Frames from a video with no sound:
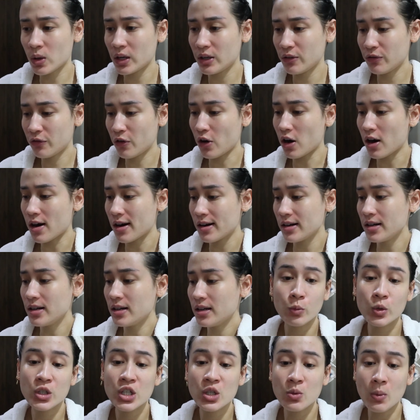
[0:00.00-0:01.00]
quite
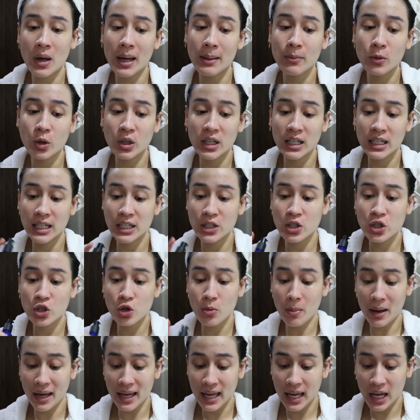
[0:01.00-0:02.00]
far, which is why I'm gonna need to
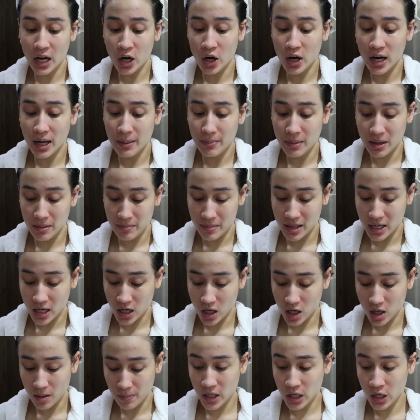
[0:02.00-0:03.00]
do my hair and my
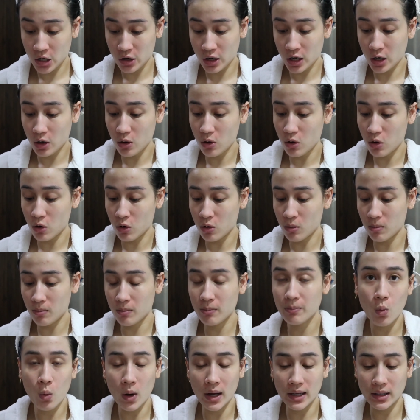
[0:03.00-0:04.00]
makeup here at
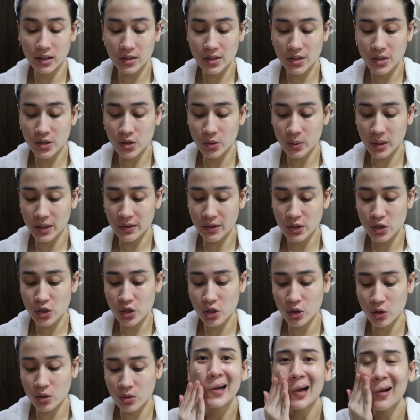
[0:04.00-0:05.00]
home whilst doing the
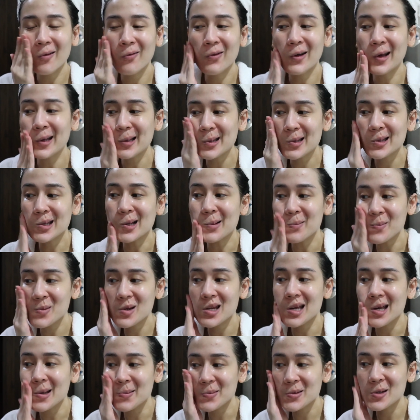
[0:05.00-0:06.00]
show. I'll find some
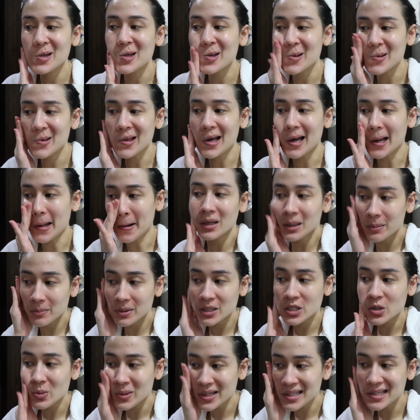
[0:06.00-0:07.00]
time to do that in
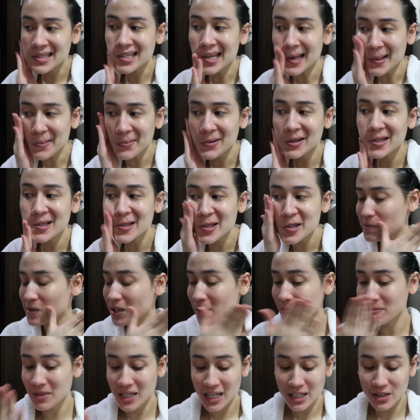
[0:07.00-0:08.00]
between segments.
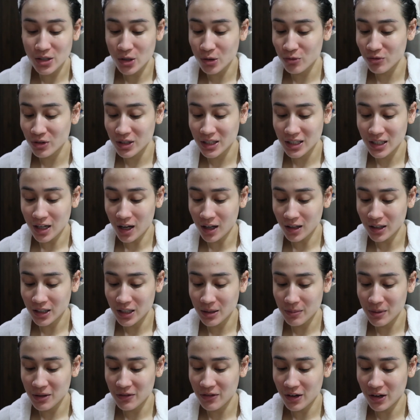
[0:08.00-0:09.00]
Some days are really not
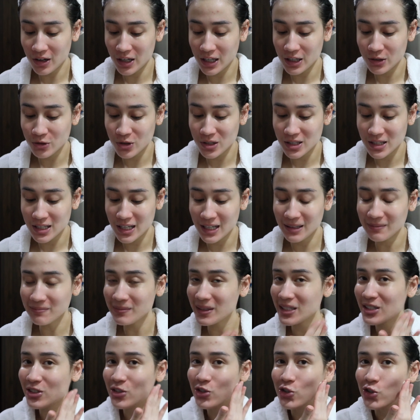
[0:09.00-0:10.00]
gonna be very interesting.
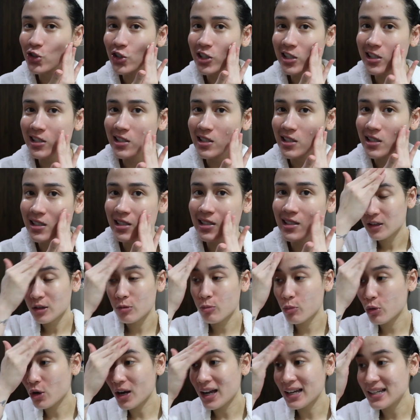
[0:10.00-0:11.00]
It's just
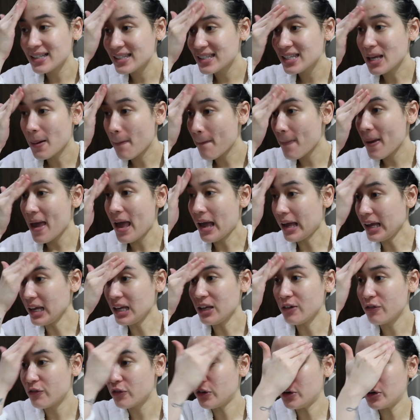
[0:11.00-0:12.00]
the price you
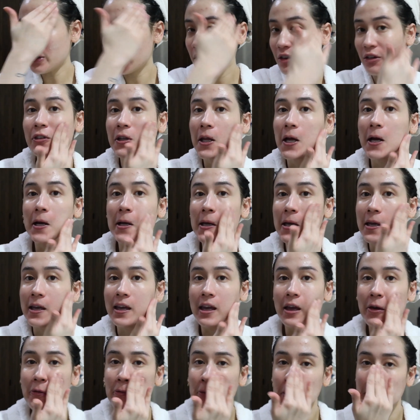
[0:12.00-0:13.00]
pay for
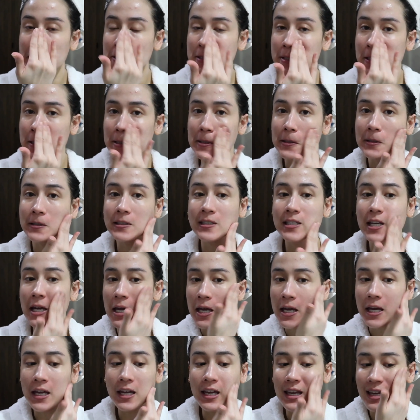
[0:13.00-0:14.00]
vlogging every single
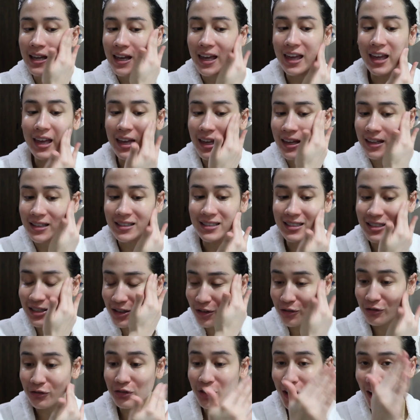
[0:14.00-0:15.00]
day
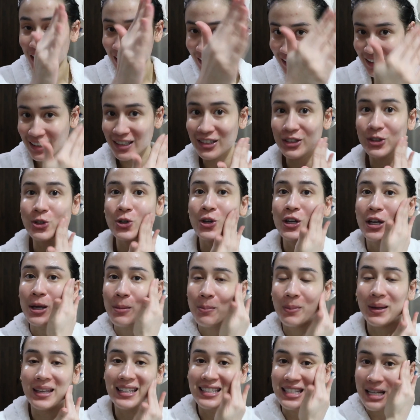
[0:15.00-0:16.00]
and vlogging during a
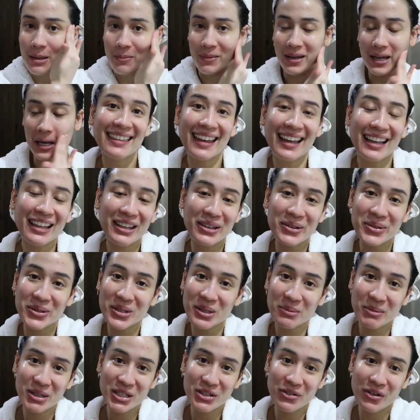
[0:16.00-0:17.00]
pandemic. Thank you
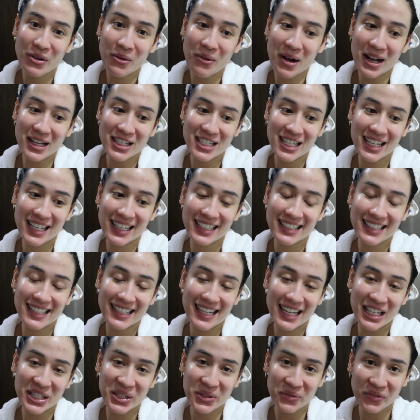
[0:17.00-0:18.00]
so much for watching
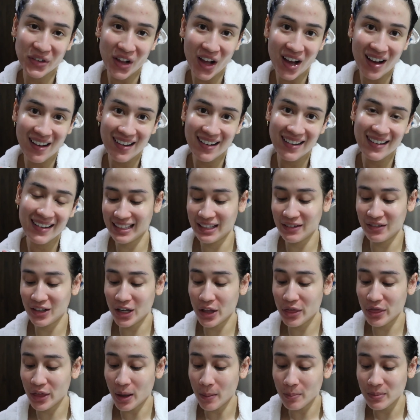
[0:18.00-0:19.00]
today's vlog. Give it
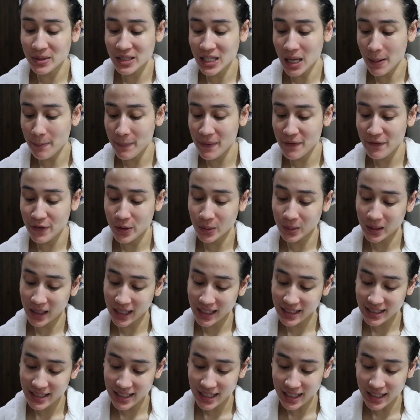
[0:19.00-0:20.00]
a thumbs up if you
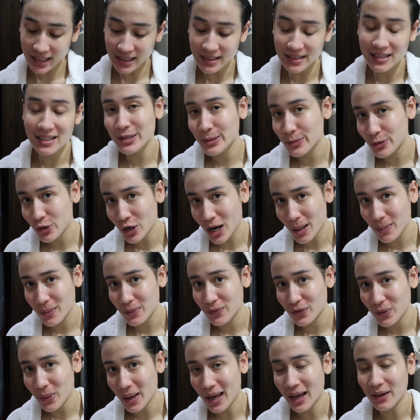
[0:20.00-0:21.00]
liked it. Subscribe
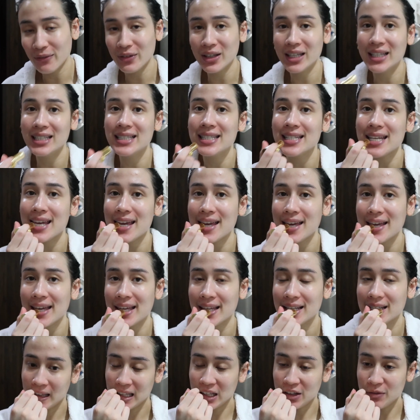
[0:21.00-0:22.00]
if you haven't.
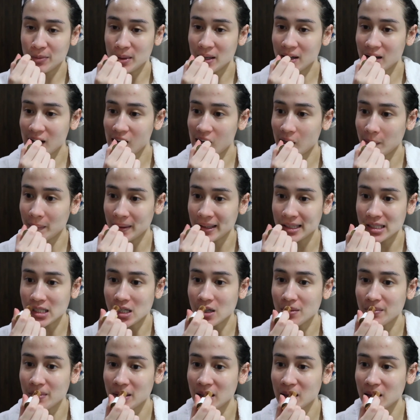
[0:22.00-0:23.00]
And leave me a comment
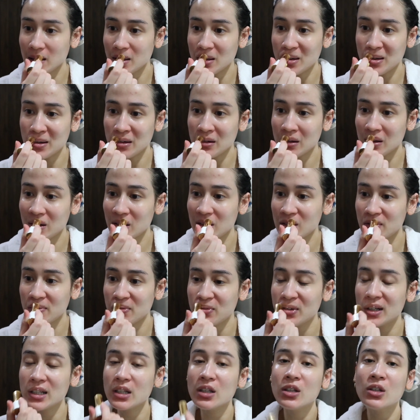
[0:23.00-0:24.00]
down below of
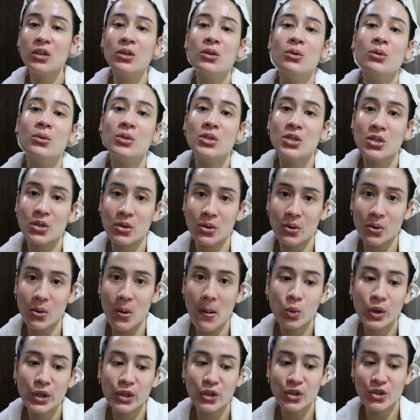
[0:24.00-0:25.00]
what you
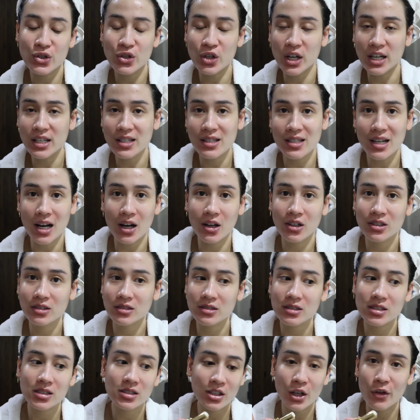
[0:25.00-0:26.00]
do when you're stressed out.
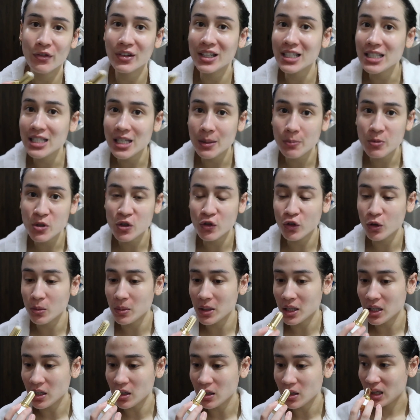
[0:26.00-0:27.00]
Do you have any tips for
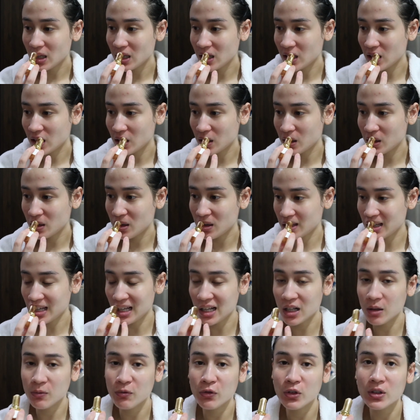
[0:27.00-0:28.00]
me? Any
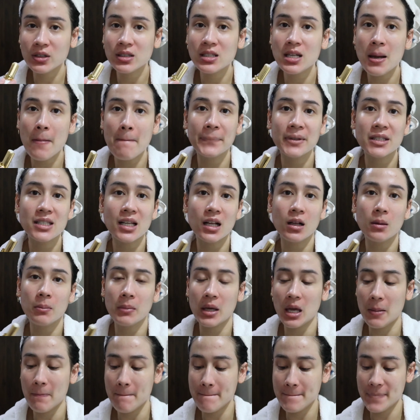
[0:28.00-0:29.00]
helpful tips that'll
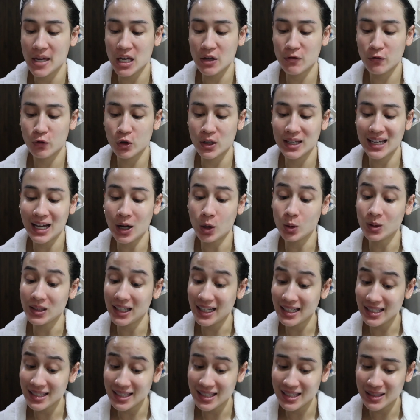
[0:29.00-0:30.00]
make me freak out
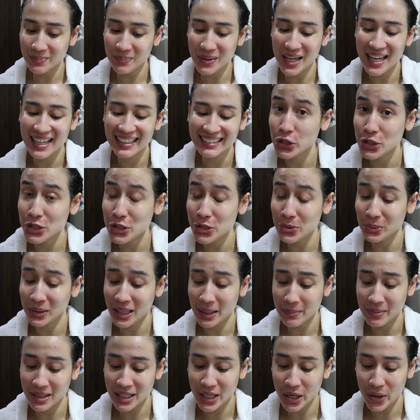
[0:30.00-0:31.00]
less? Do
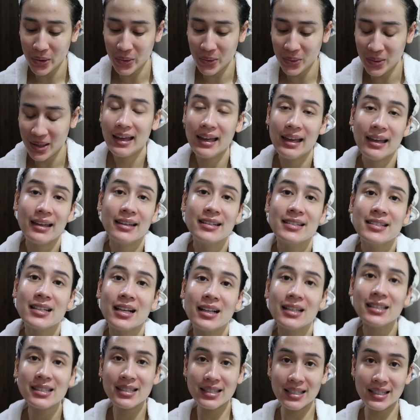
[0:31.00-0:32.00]
let me know. And
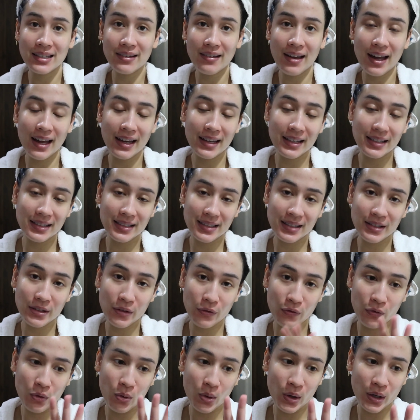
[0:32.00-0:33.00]
I'll see you guys
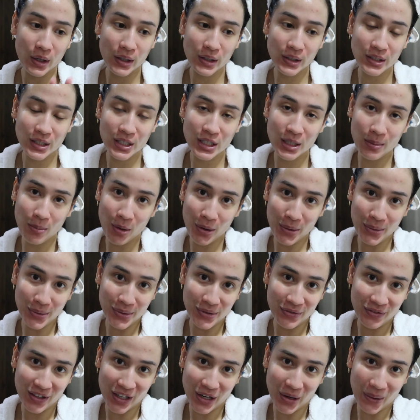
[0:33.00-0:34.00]
for
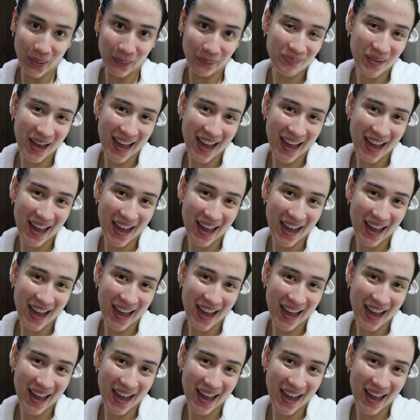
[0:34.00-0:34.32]
tomorrow's video.